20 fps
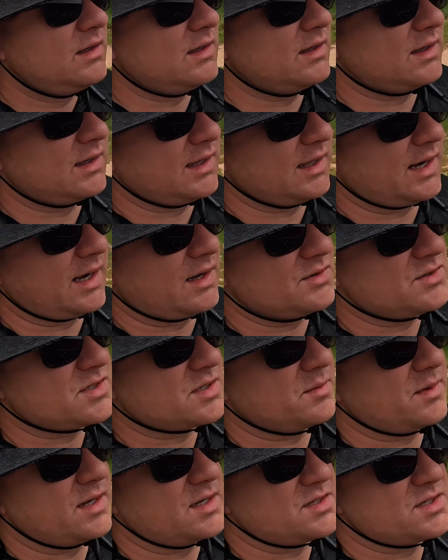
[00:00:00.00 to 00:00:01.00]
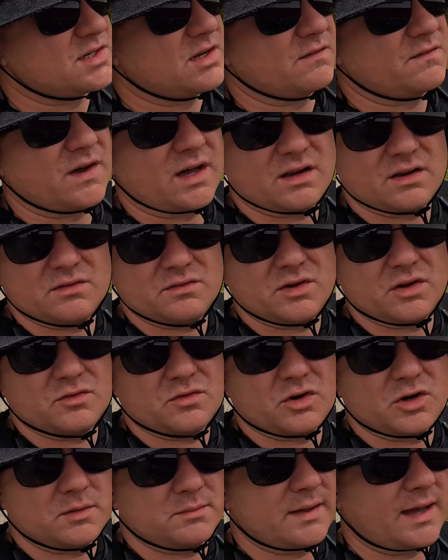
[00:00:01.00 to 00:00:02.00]
and get out some of that stuff out of the very,
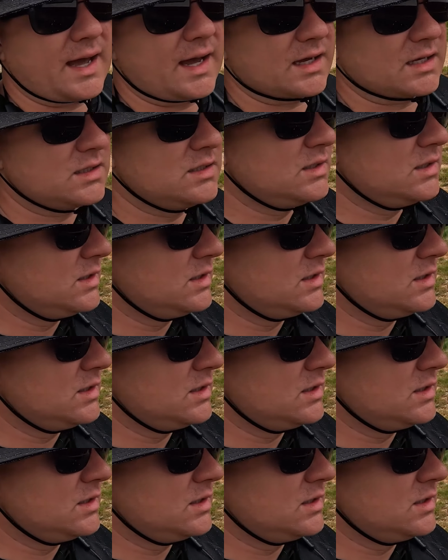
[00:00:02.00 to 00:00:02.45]
very back.